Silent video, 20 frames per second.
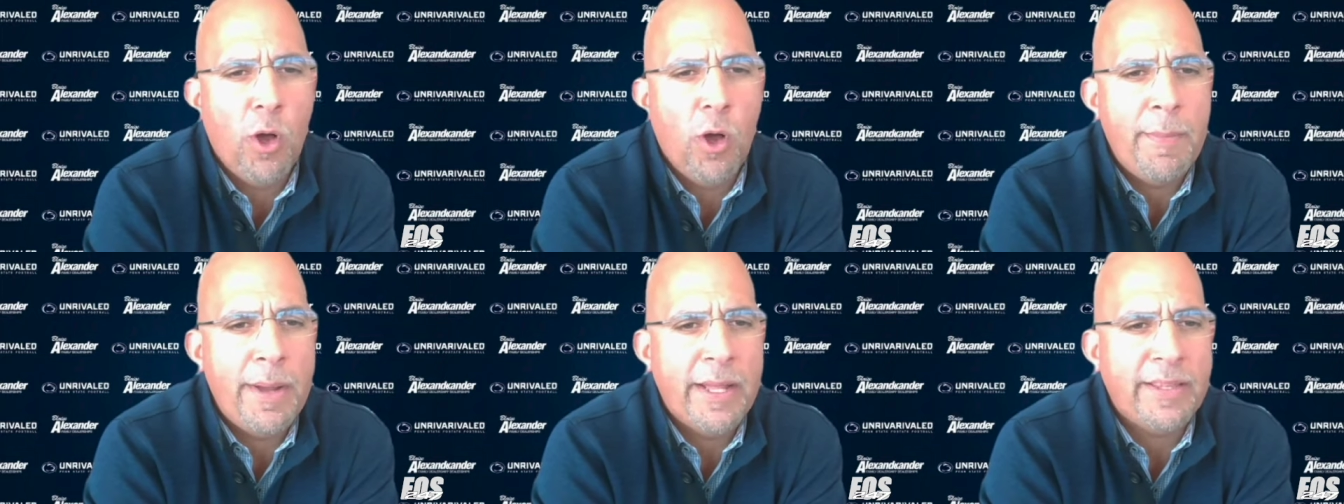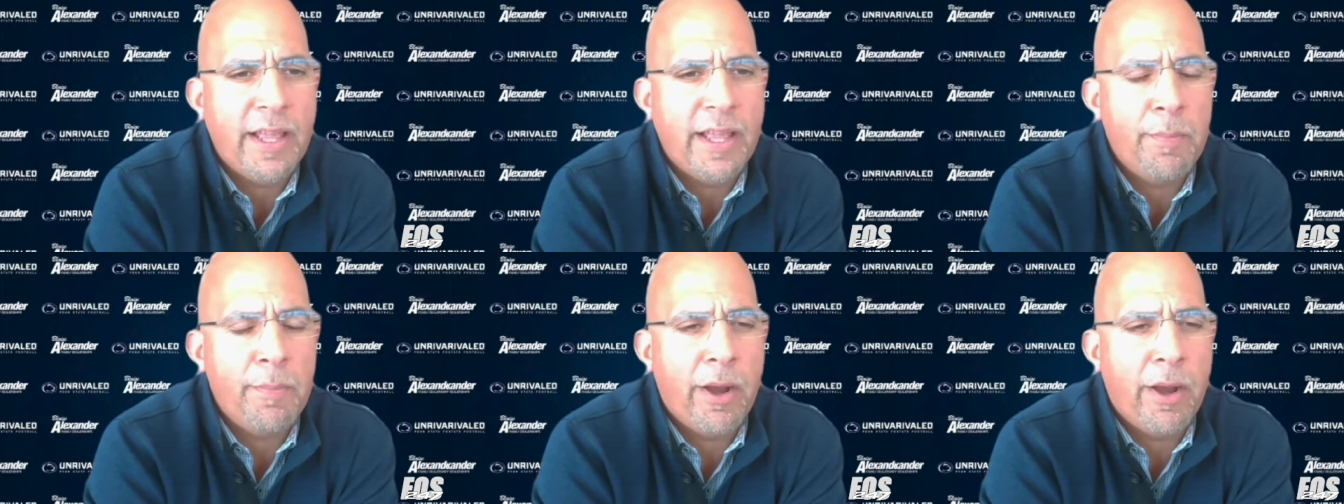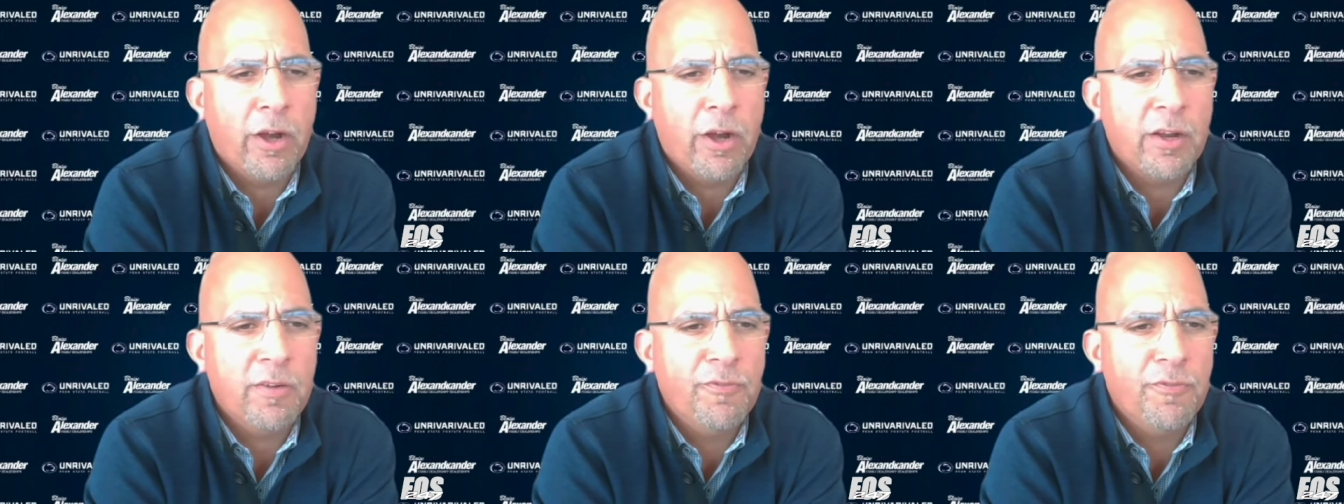I'm at the
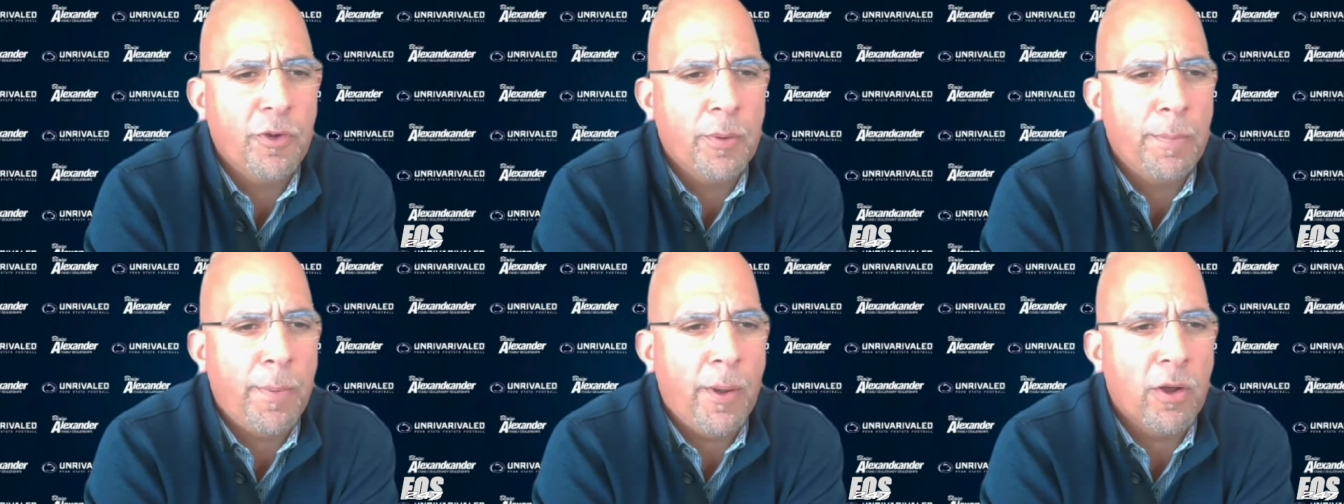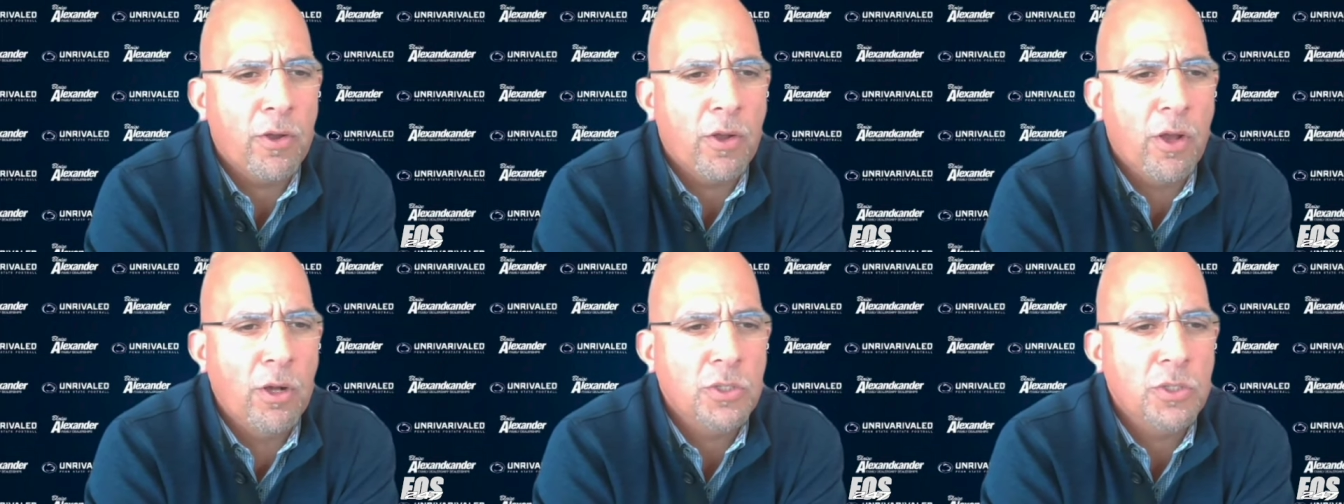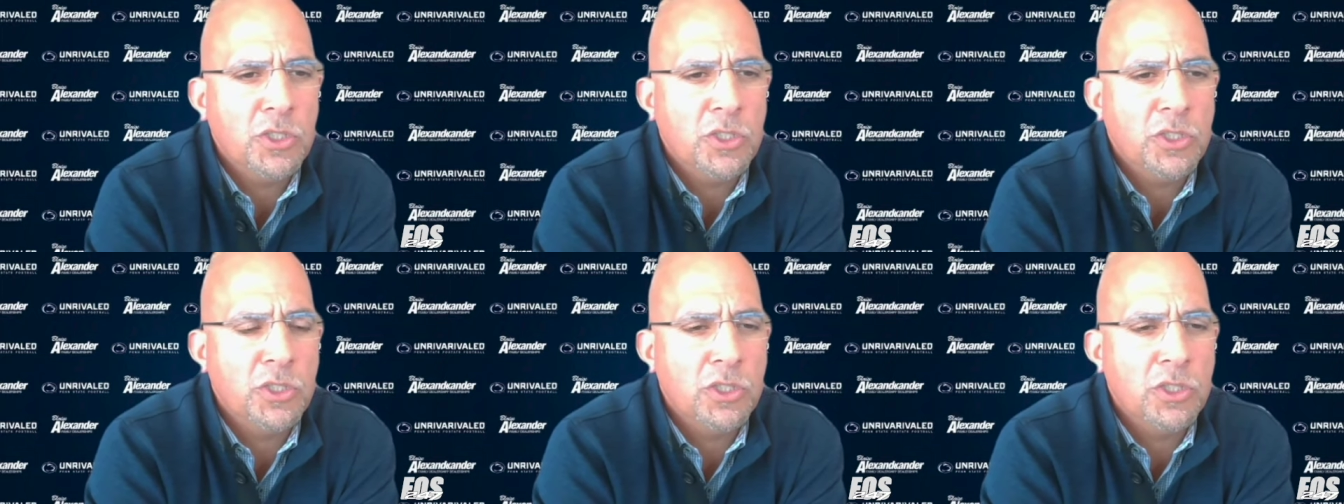American Football
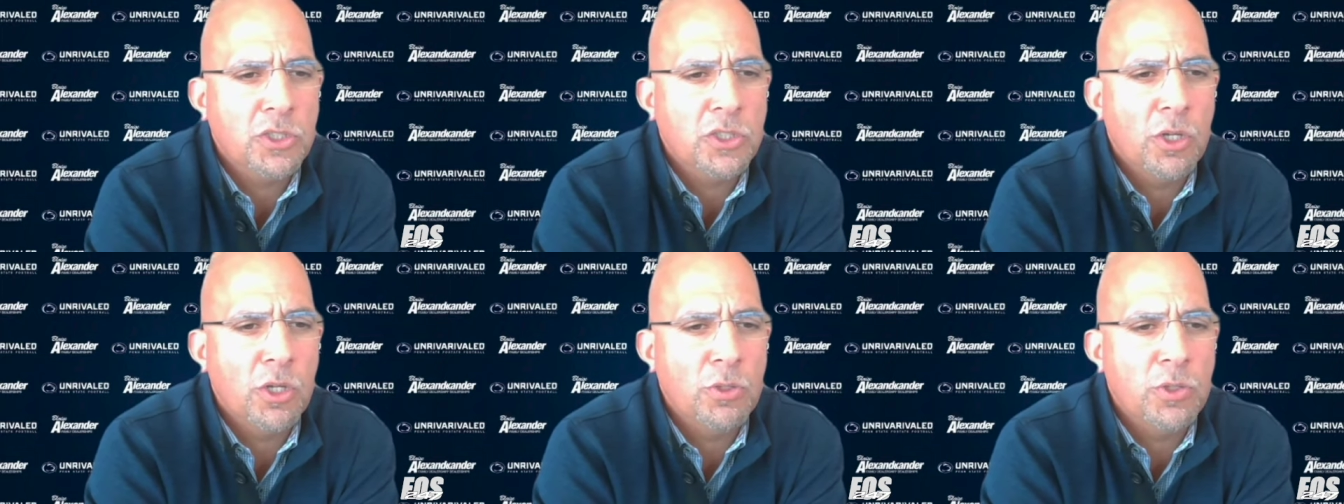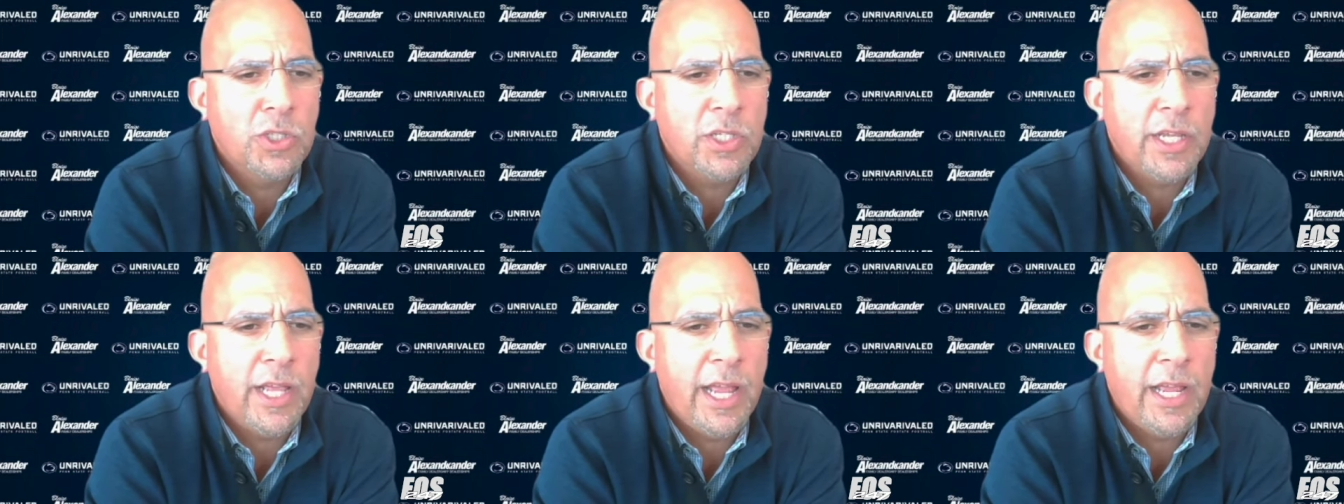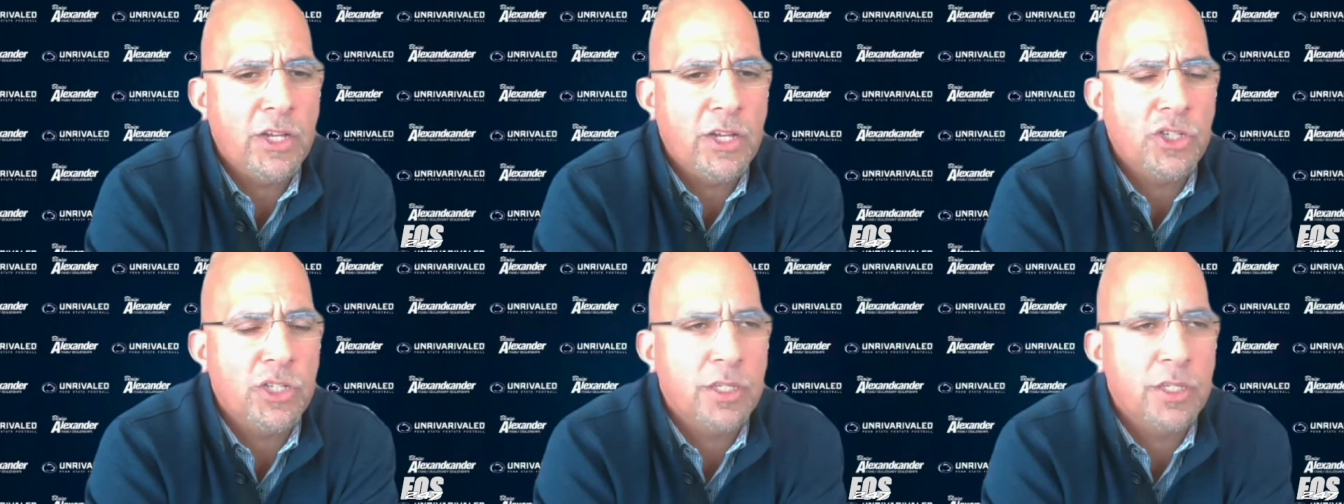Coaches
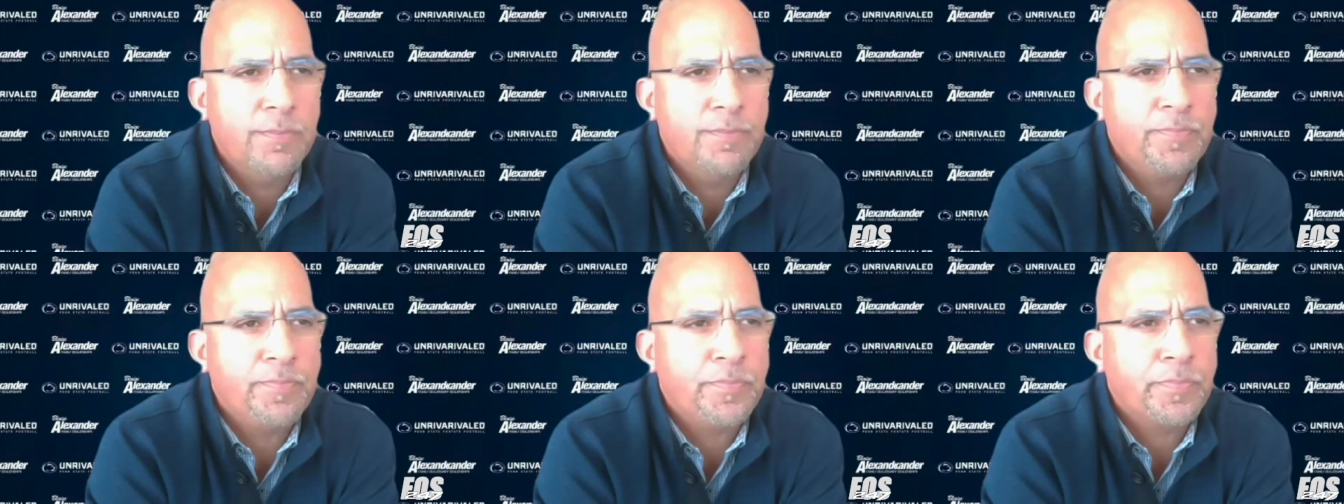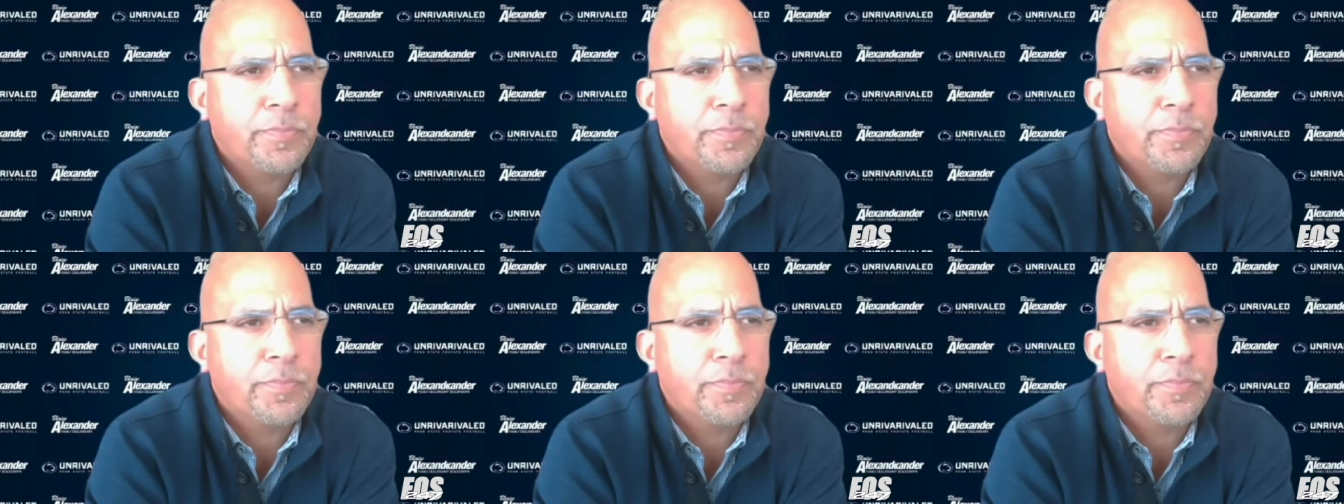Association,